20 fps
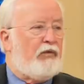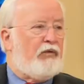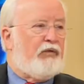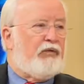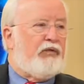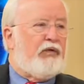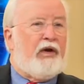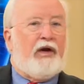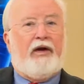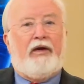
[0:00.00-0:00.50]

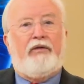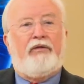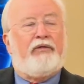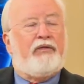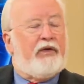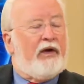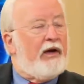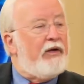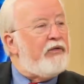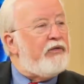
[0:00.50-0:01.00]

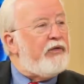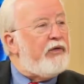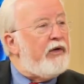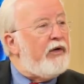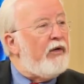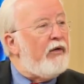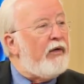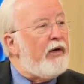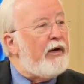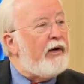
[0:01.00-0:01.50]
Science,
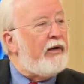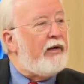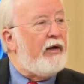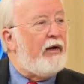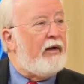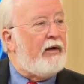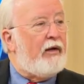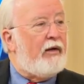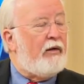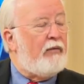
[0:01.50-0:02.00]
engineering,
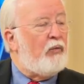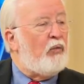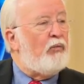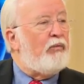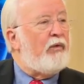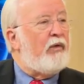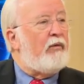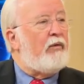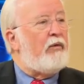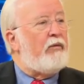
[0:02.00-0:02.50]
uh,
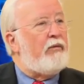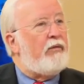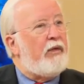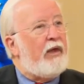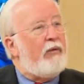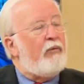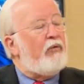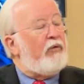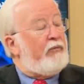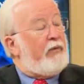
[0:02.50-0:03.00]

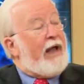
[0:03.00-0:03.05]
they were